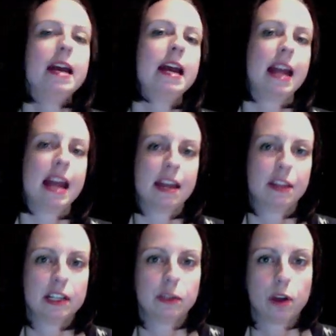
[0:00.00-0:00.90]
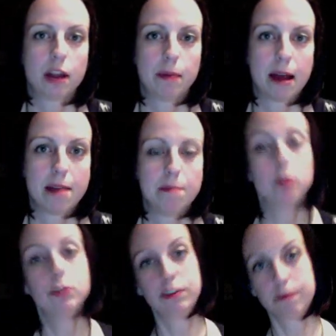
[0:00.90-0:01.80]
and that is where I buy
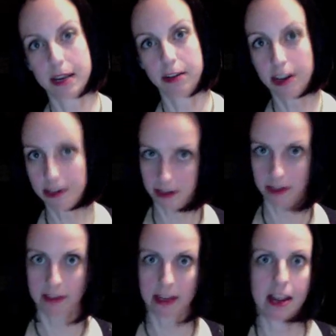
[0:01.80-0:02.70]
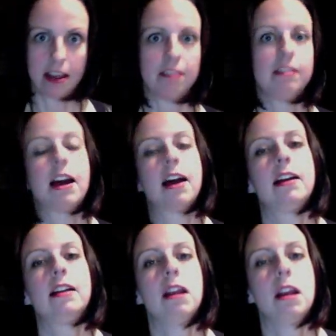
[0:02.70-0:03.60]
most of my dresses. And
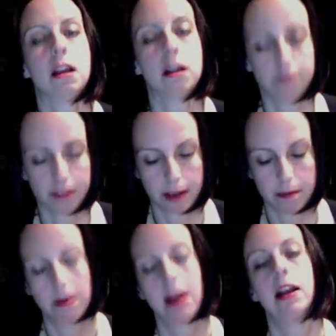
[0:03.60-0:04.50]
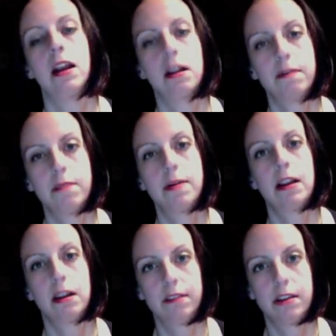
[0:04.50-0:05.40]
I love them. I love them. I
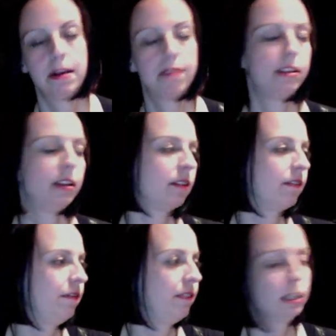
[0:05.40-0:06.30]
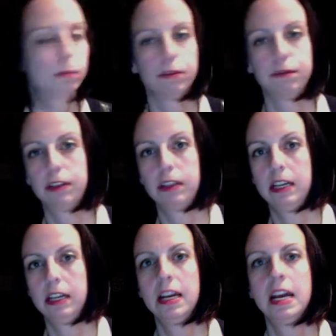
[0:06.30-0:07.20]
love them. Everything fits
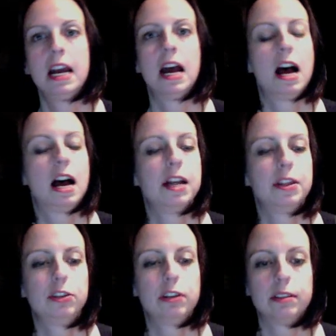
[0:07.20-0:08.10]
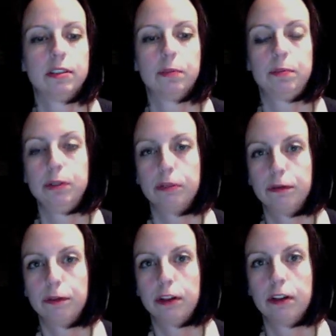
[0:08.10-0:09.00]
perfectly. Uh, the dresses are
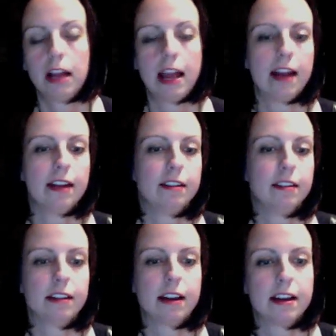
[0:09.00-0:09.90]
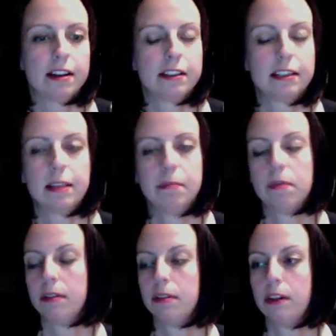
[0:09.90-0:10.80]
beautiful, and uh,
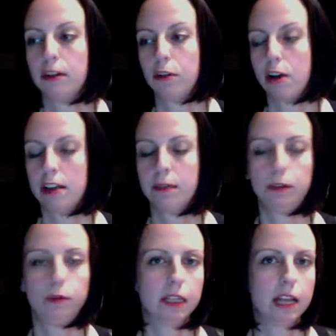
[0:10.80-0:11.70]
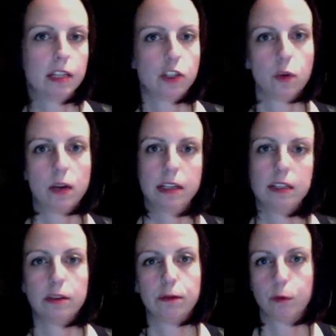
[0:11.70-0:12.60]
some uh, cross between like 20s
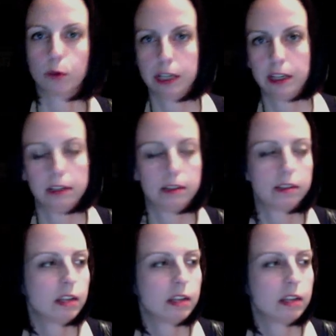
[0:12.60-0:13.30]
to 40s